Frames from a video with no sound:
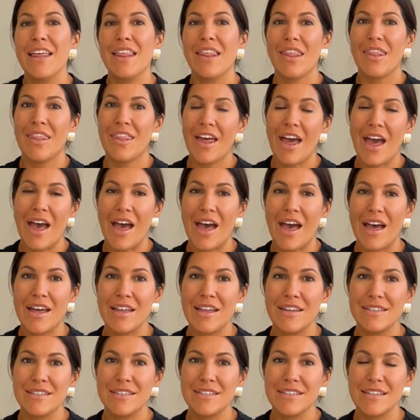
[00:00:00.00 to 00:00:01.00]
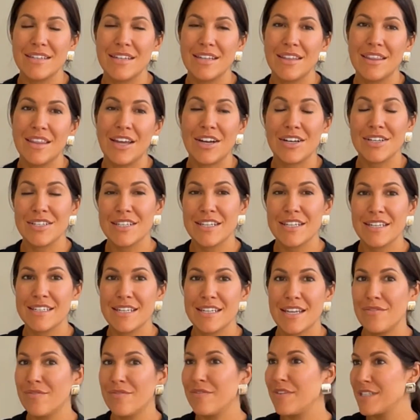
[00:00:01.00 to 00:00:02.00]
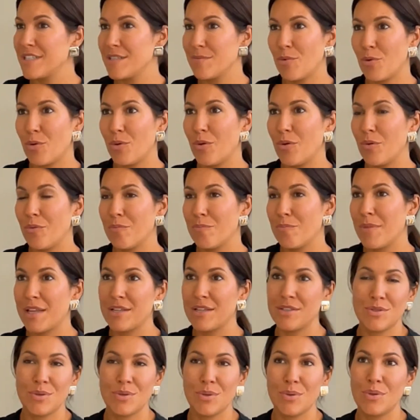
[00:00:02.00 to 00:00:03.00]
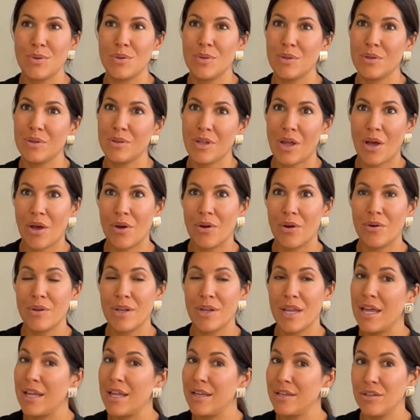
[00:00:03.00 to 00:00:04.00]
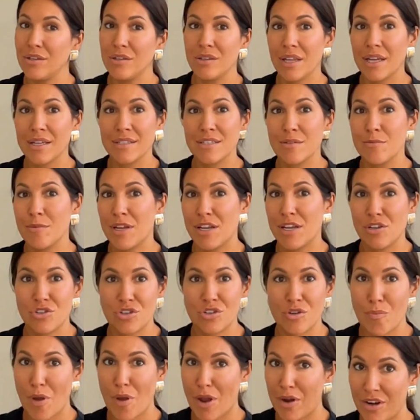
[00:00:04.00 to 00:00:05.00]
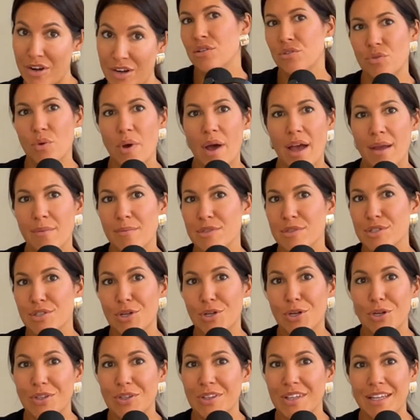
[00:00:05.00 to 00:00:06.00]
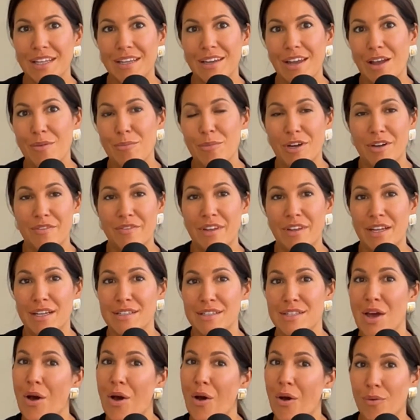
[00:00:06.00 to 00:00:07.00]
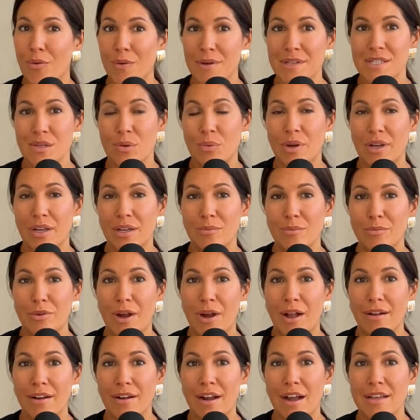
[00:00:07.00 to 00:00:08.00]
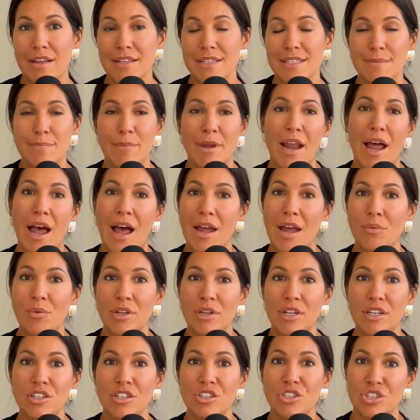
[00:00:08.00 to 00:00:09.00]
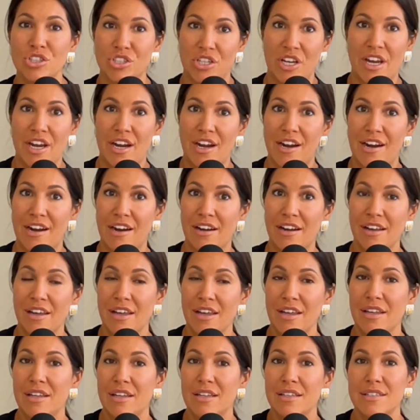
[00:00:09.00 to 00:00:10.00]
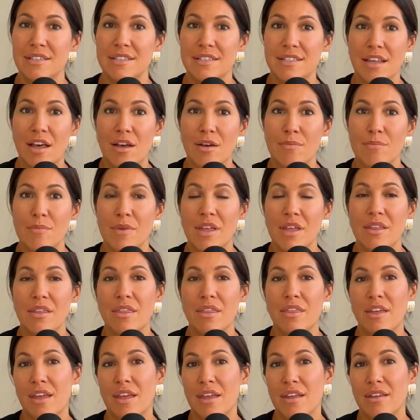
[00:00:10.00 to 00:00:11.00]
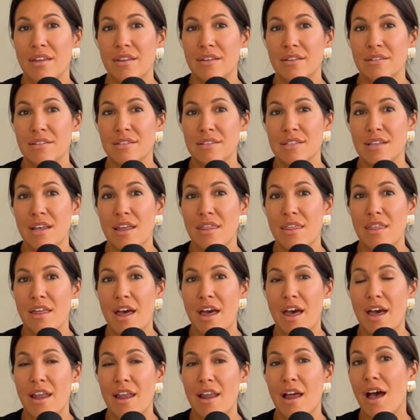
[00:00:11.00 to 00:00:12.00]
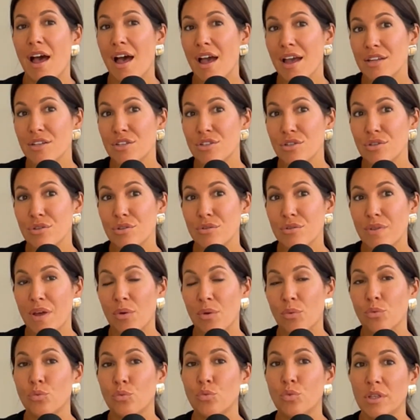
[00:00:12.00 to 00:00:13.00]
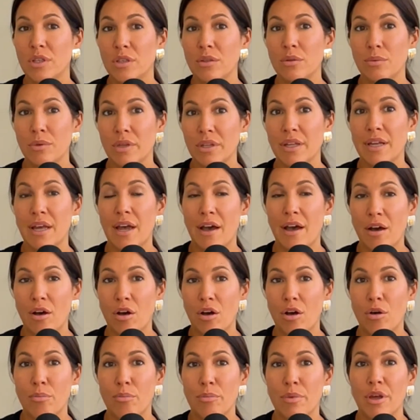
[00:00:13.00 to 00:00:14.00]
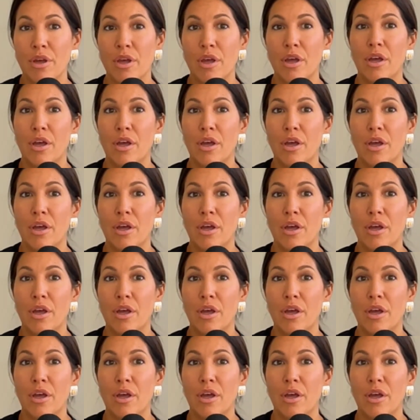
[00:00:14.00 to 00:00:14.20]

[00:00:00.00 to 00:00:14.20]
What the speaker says: that there's this invisible mental load and you'd like to manage it better. So I'm certainly not perfect, always a work in progress, but I wanted to share some things that I do that really help